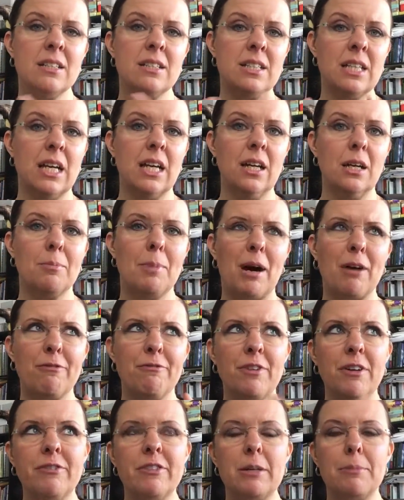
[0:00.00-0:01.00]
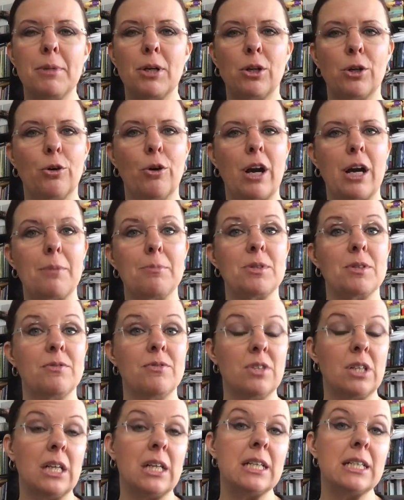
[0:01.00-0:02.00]
Zinc, about fifty milligrams of
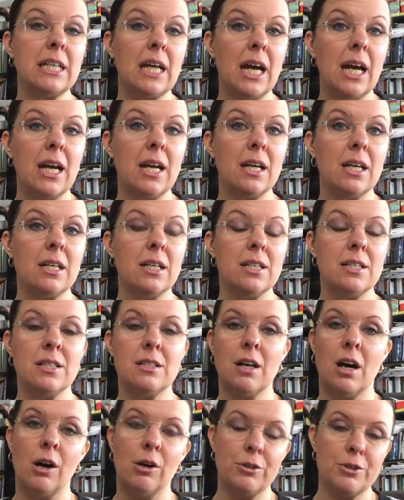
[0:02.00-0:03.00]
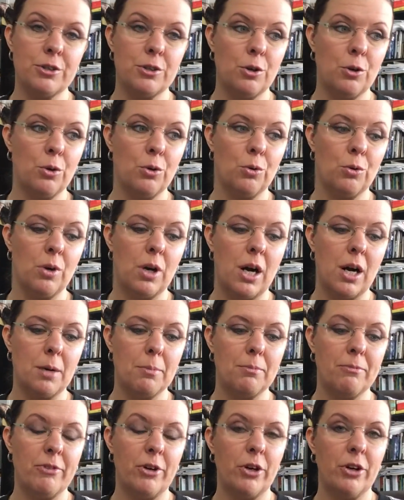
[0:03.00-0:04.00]
zinc a day, is also
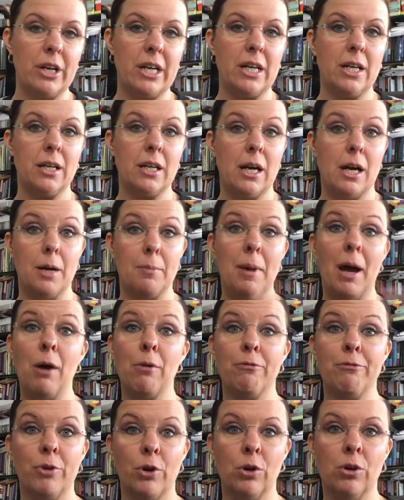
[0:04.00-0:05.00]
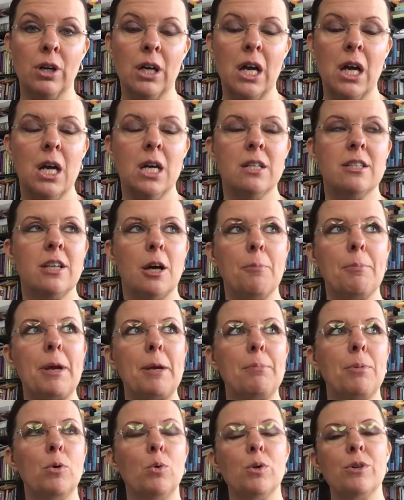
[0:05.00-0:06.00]
um, very um, helpful. Some
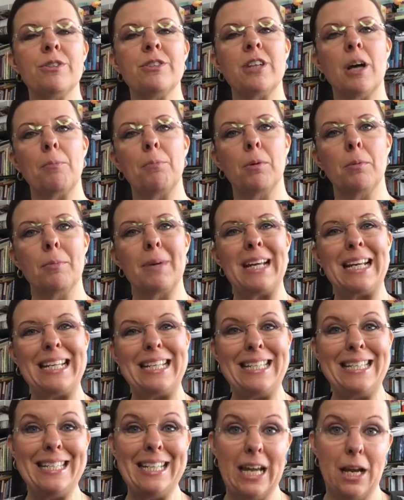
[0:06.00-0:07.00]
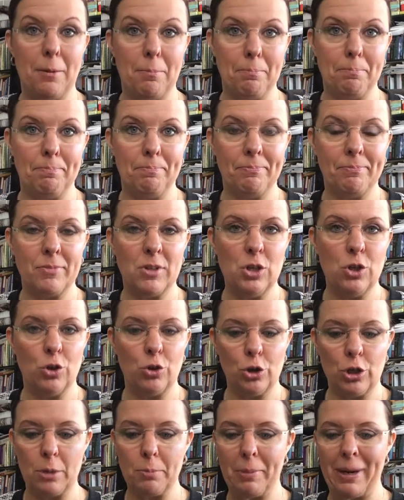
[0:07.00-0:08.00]
people will supplement D I M. You know,
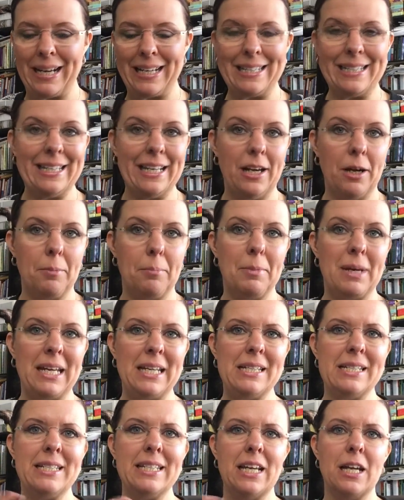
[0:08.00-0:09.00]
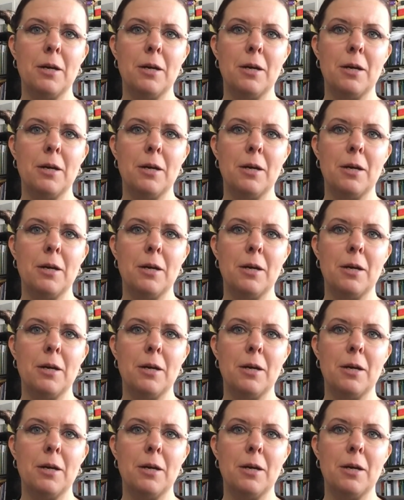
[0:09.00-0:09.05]
you can buy D I M, and D